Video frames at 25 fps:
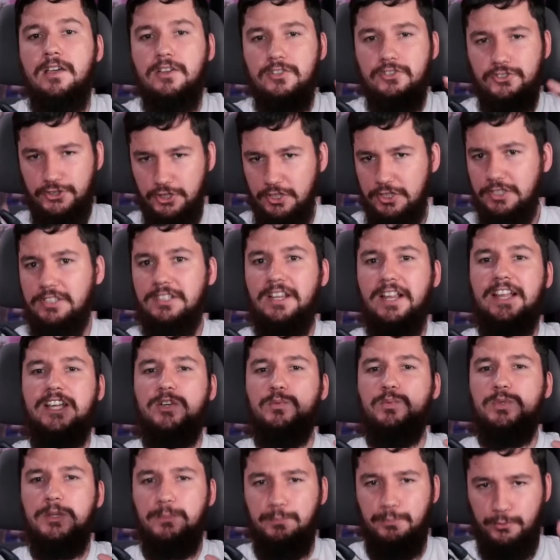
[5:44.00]
Just like
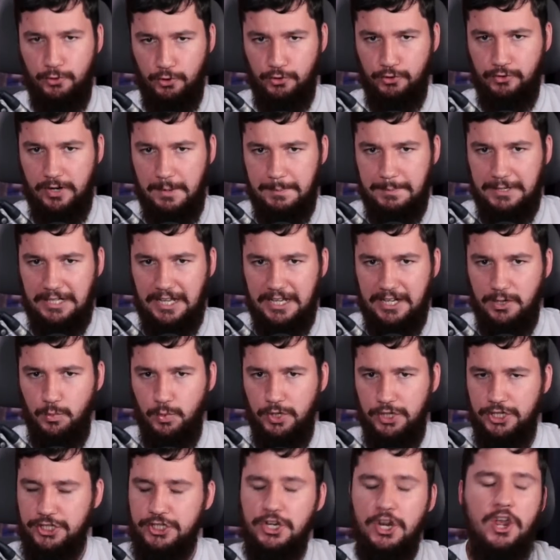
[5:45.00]
with a programming
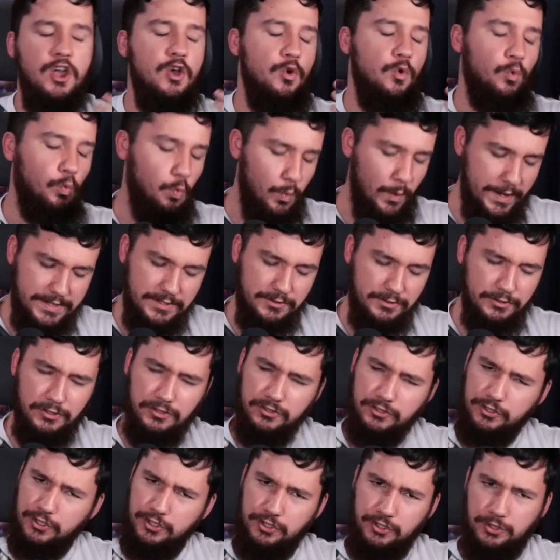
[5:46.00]
language, when you're
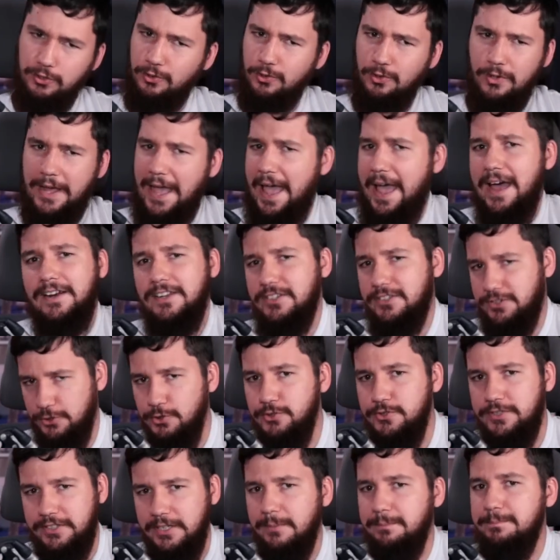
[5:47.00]
not sure how to do
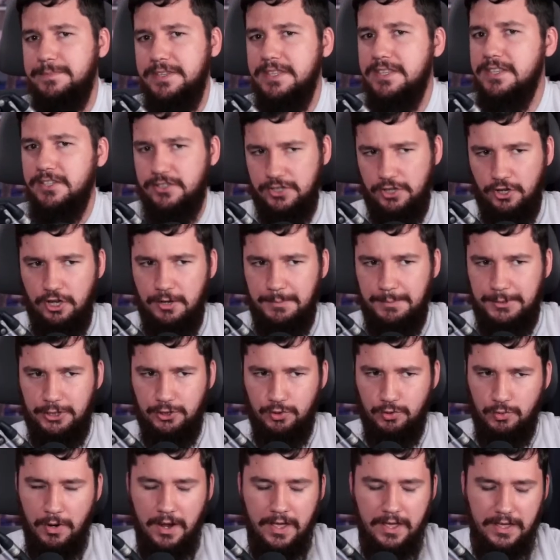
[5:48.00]
something in the
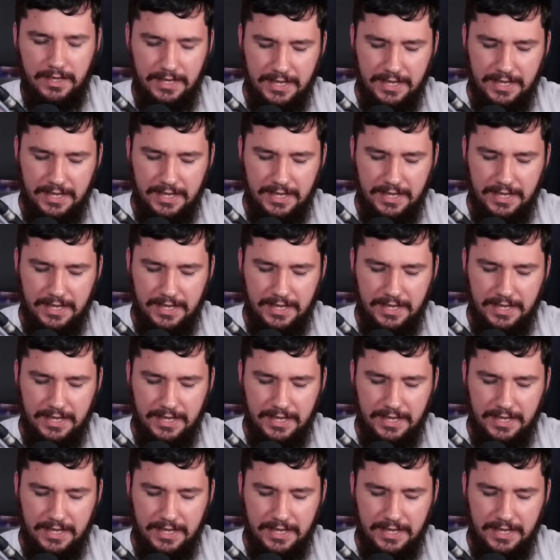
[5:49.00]
terminal,